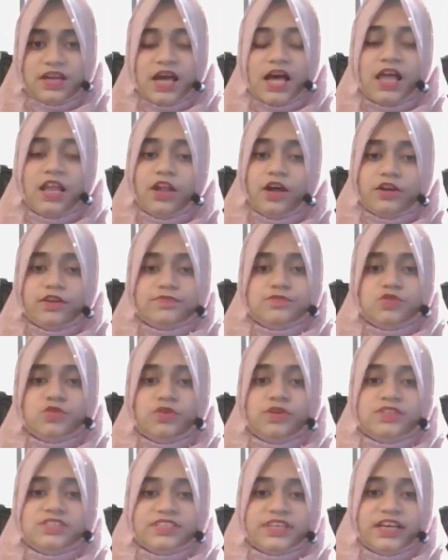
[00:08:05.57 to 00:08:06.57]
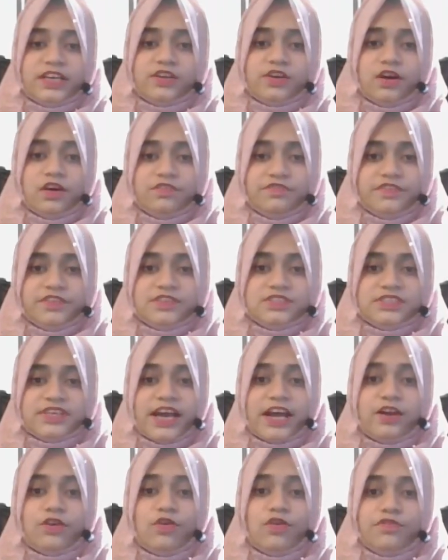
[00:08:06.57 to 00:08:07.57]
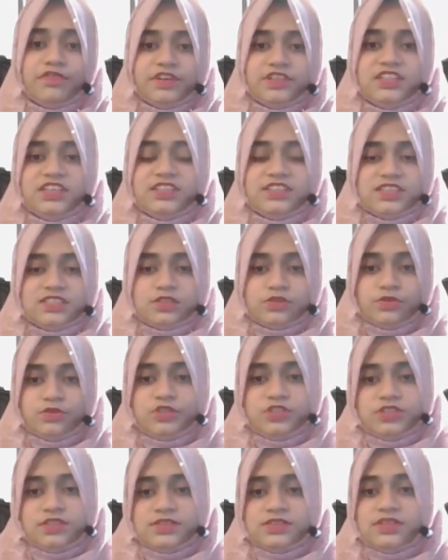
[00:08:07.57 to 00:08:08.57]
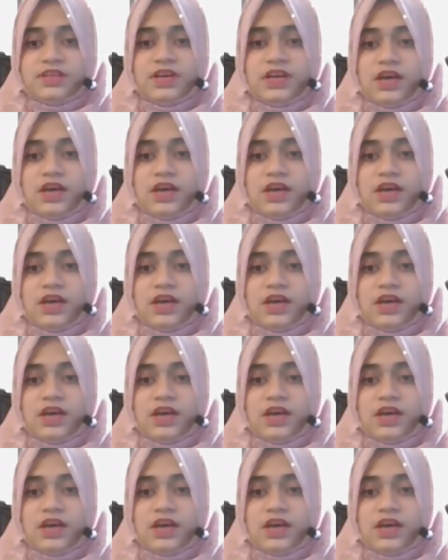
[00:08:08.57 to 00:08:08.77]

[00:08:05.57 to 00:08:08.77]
A lot of students get confused and overthink these questions.